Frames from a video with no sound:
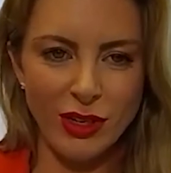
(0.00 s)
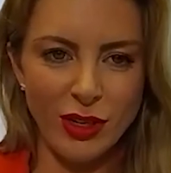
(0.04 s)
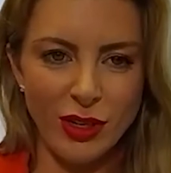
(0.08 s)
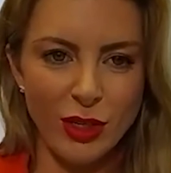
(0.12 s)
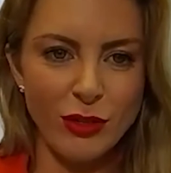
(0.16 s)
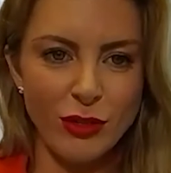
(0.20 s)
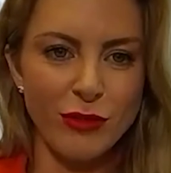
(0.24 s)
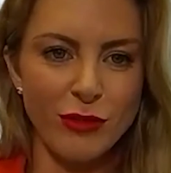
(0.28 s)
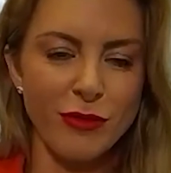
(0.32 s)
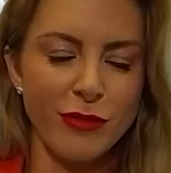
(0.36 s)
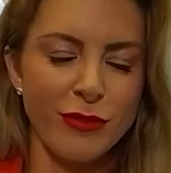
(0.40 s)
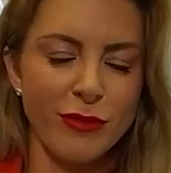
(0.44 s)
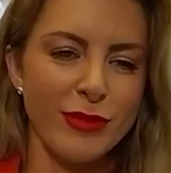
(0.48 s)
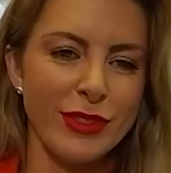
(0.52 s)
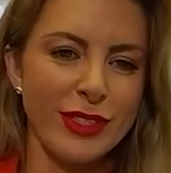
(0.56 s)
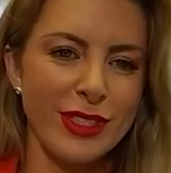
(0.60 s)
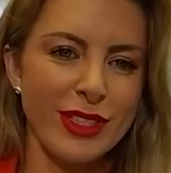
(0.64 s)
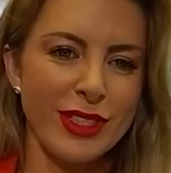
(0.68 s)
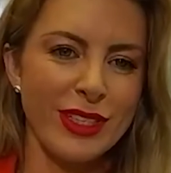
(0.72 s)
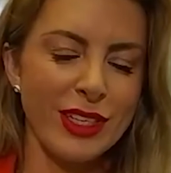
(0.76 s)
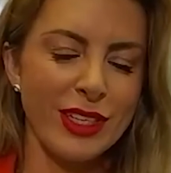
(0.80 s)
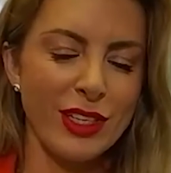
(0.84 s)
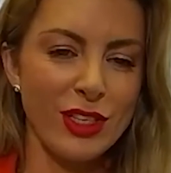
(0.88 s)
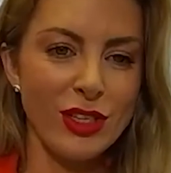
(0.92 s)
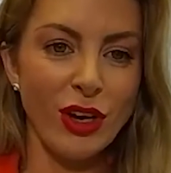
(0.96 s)
kind of
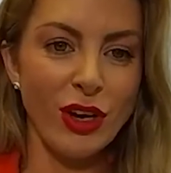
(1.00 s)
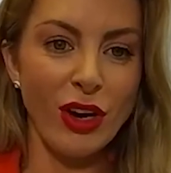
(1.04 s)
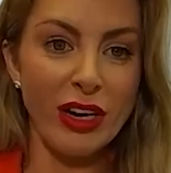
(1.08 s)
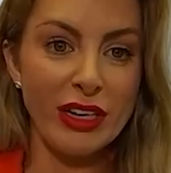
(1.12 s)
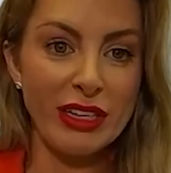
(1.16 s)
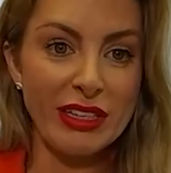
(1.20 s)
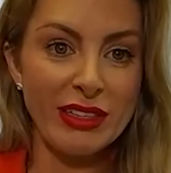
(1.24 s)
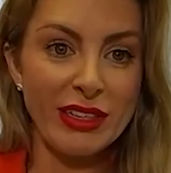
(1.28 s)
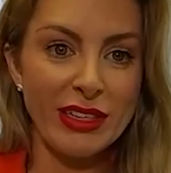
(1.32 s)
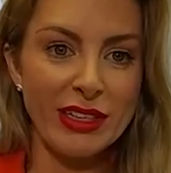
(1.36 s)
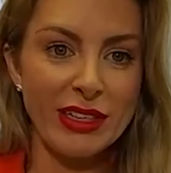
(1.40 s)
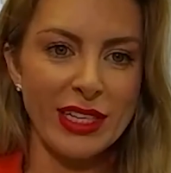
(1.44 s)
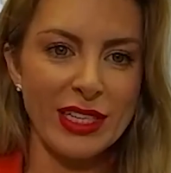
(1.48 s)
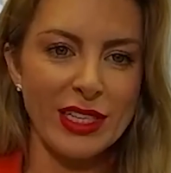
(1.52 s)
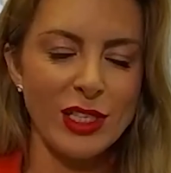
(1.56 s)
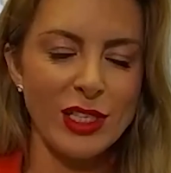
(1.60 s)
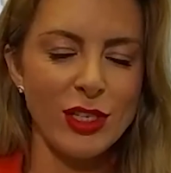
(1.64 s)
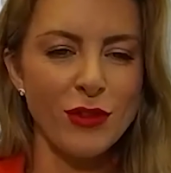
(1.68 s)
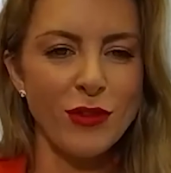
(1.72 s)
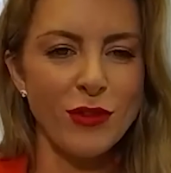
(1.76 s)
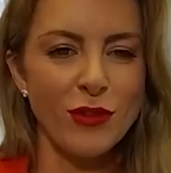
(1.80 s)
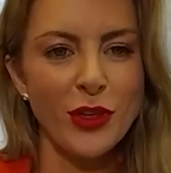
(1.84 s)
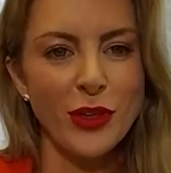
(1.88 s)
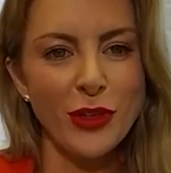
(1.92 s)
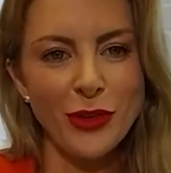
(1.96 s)
exciting, I
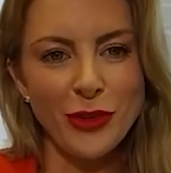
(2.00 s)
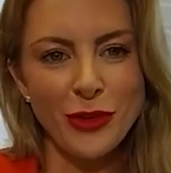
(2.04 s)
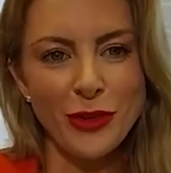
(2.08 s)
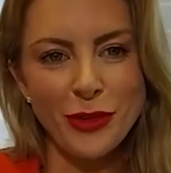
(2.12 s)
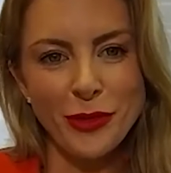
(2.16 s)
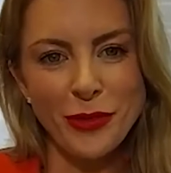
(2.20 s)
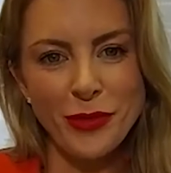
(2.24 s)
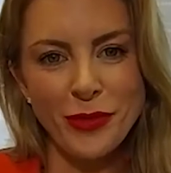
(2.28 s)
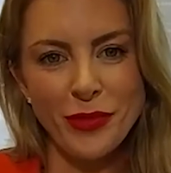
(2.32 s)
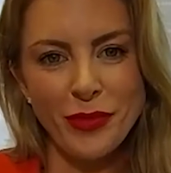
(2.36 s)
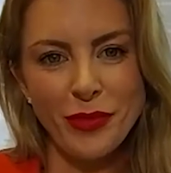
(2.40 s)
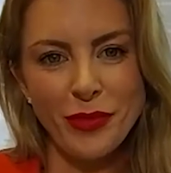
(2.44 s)
guess, for you?